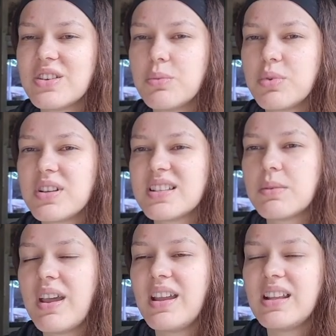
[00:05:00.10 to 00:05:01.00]

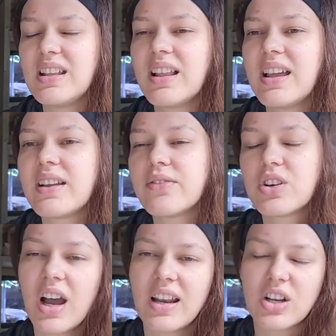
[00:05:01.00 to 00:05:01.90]
participate in like
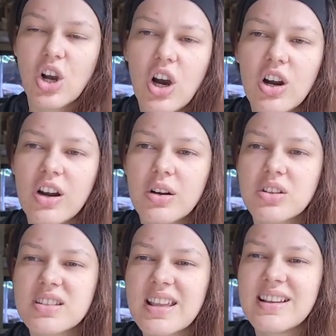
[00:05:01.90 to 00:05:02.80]
forgotten cart
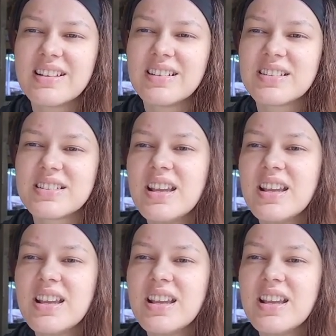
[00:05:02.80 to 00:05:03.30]
sales